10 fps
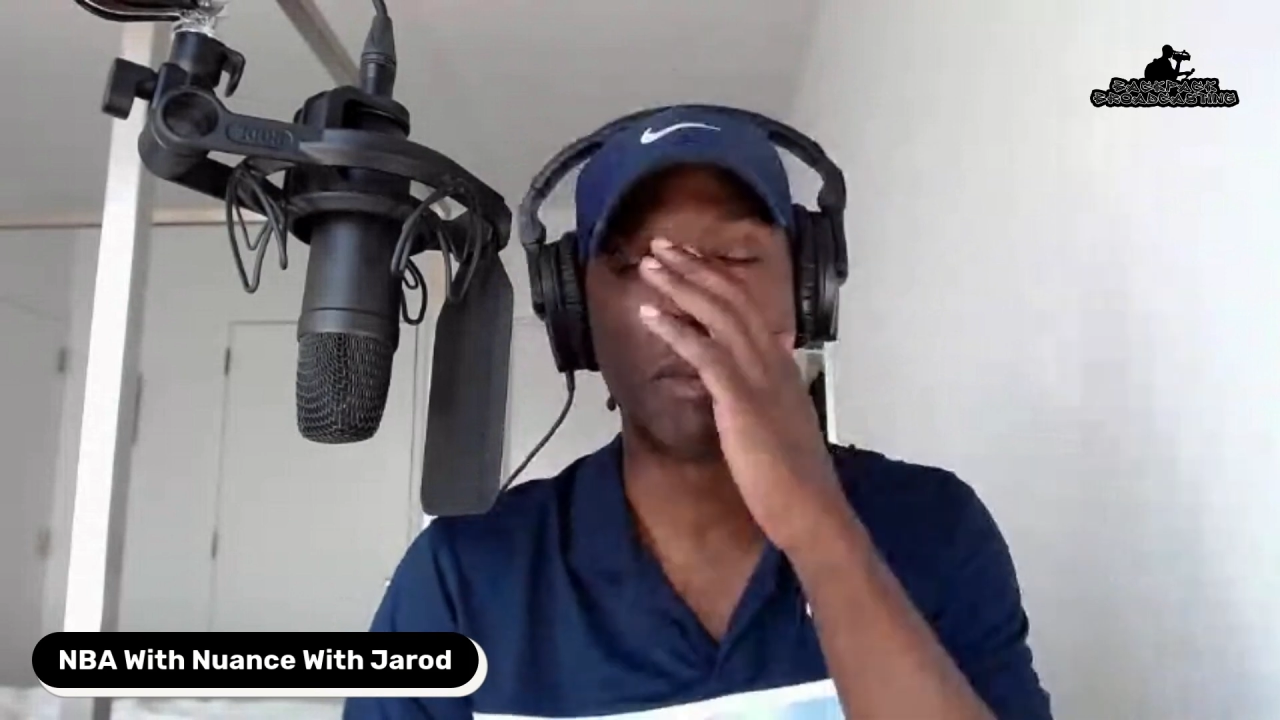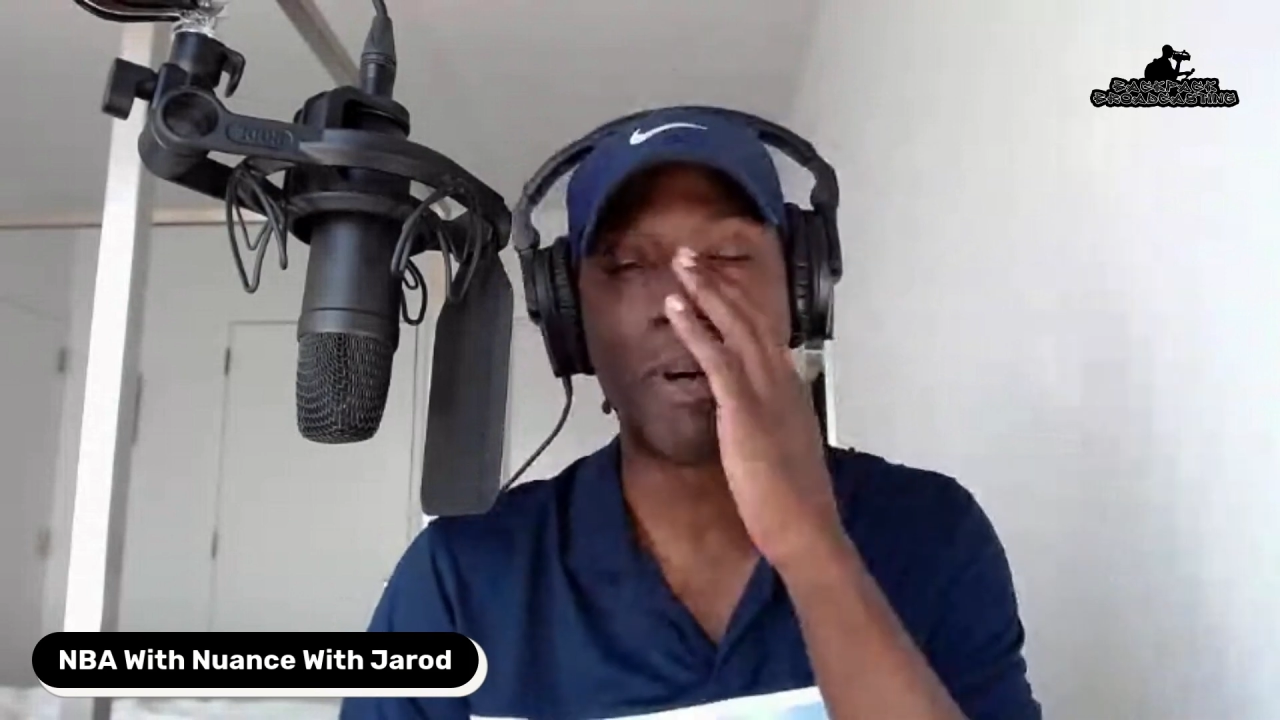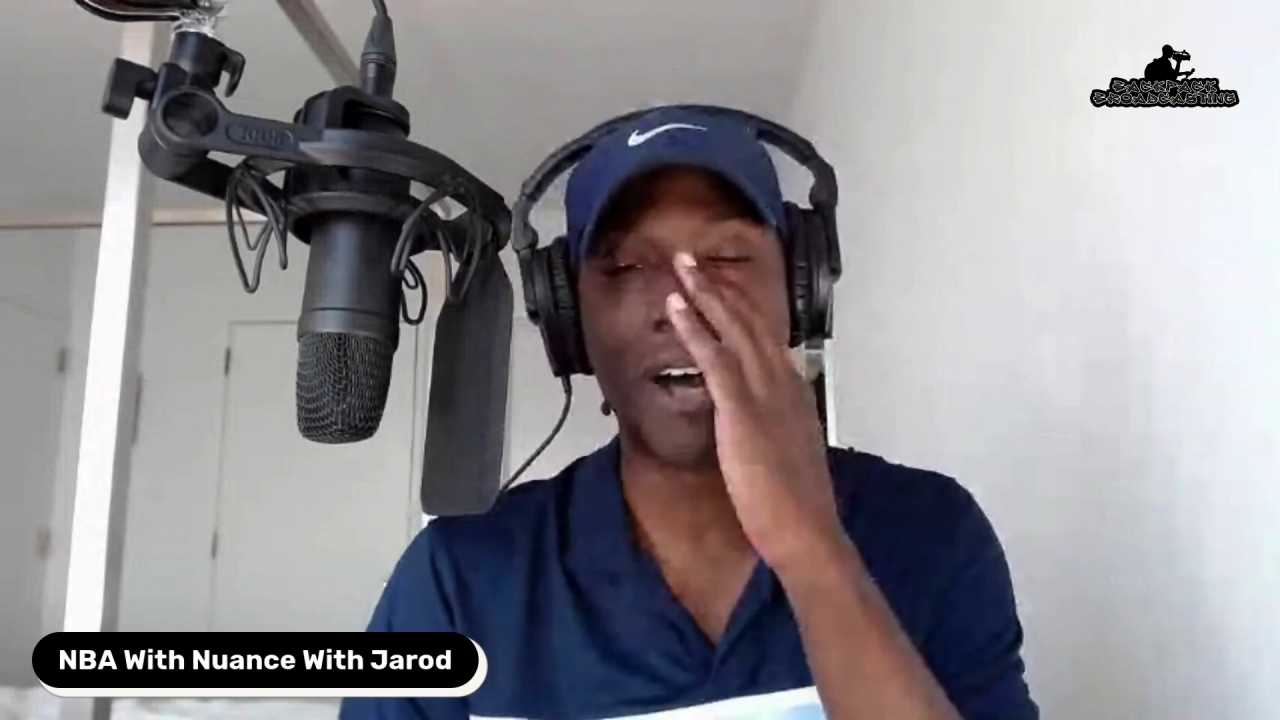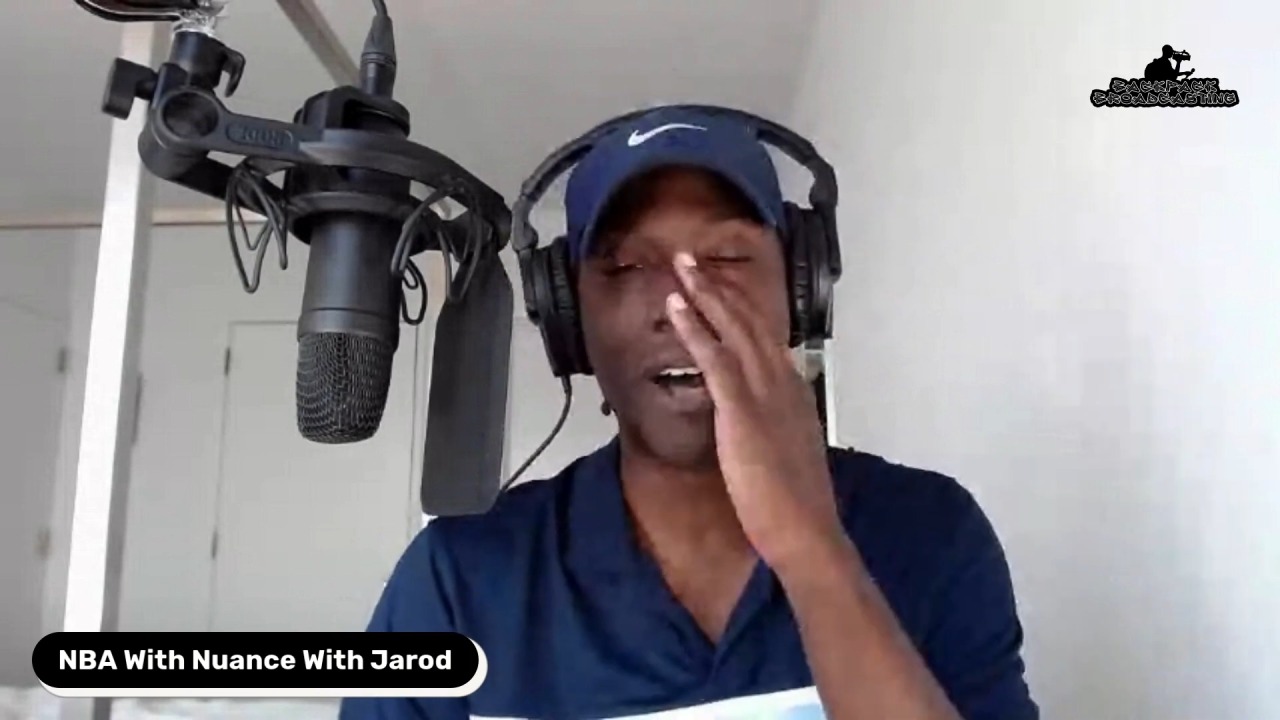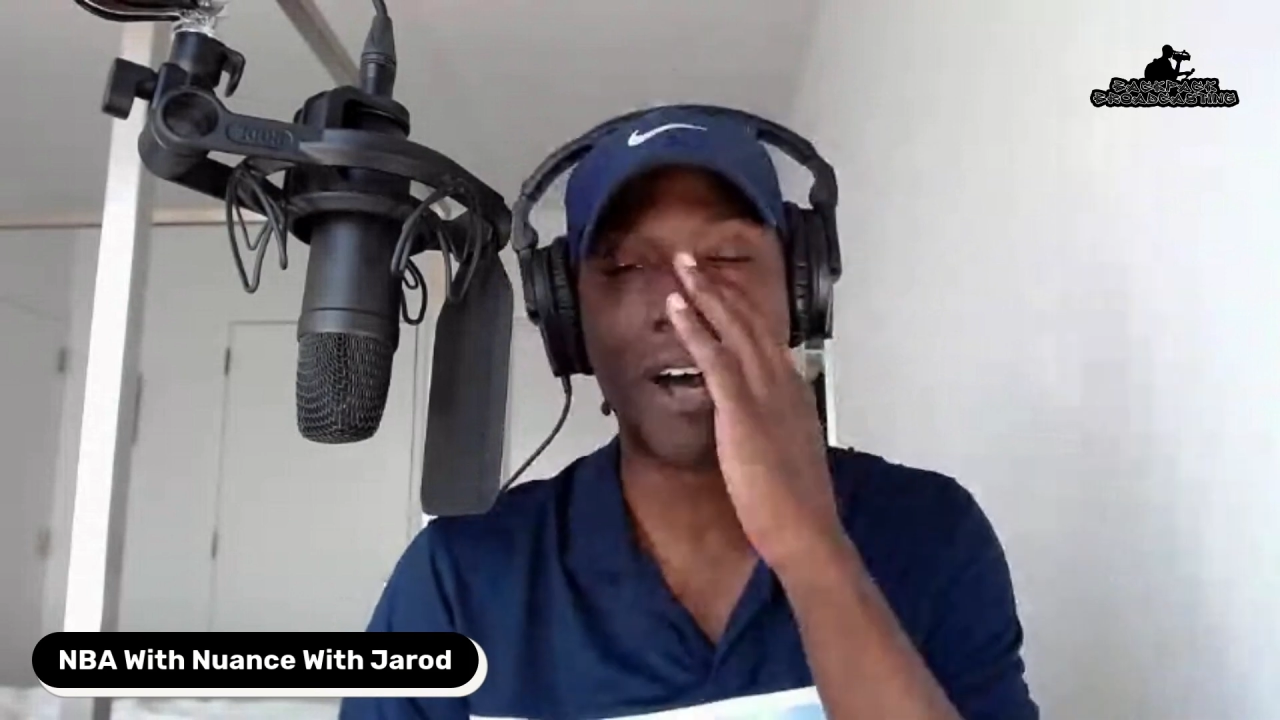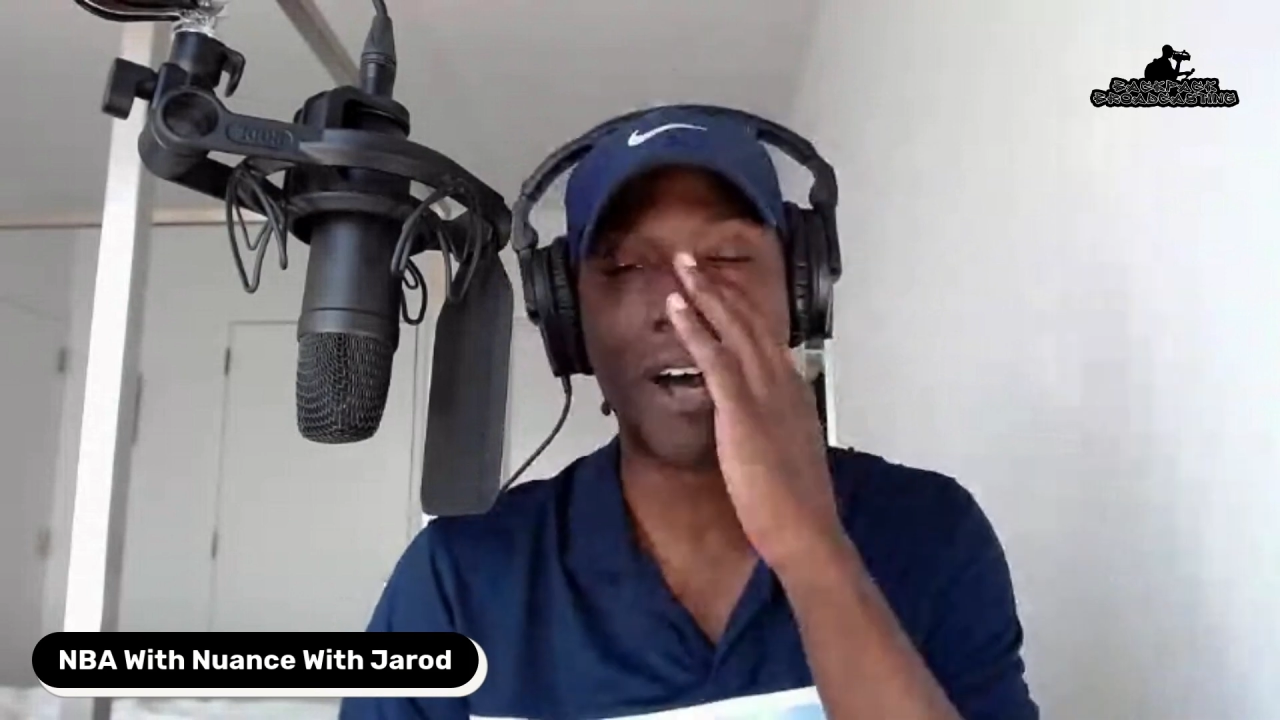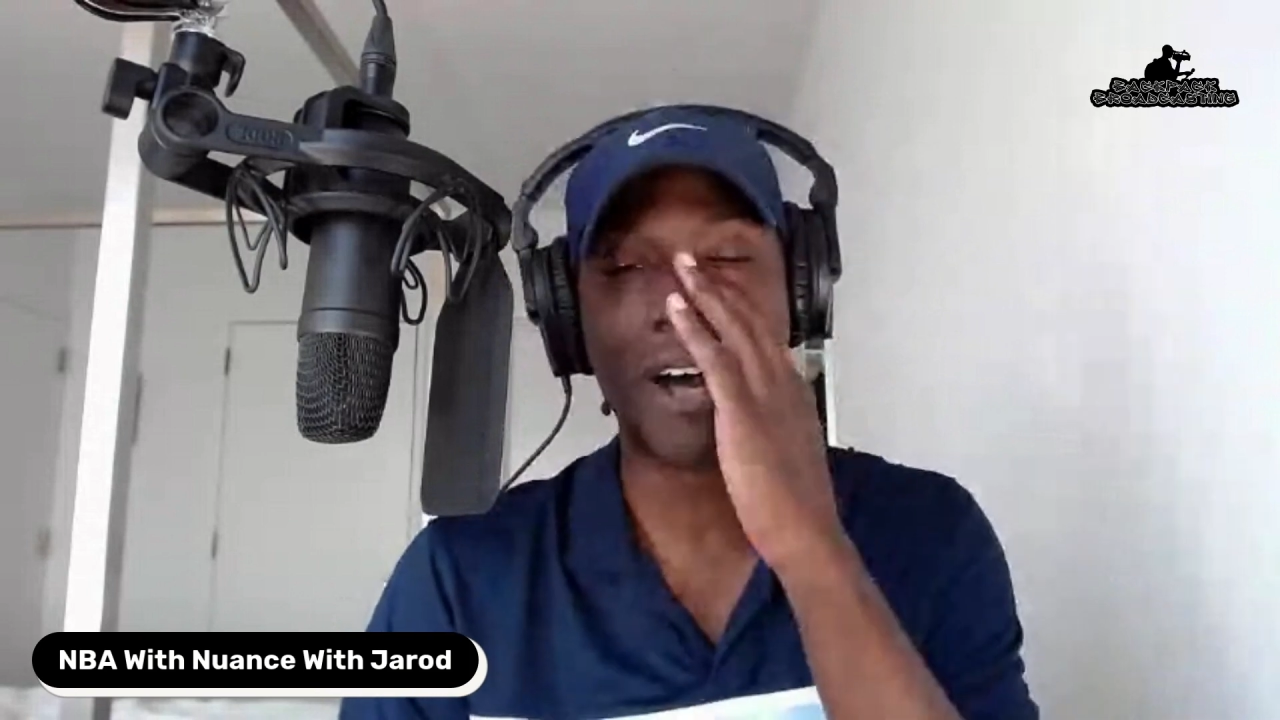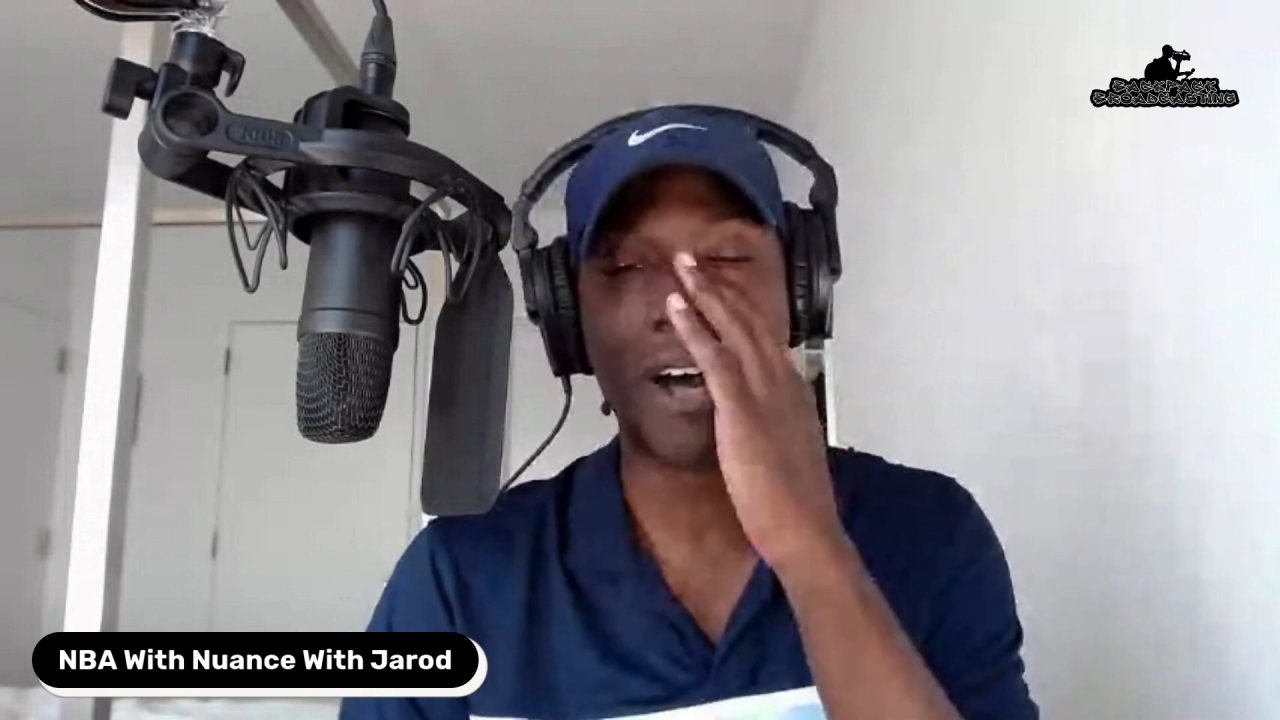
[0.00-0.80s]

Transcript: the Bucks,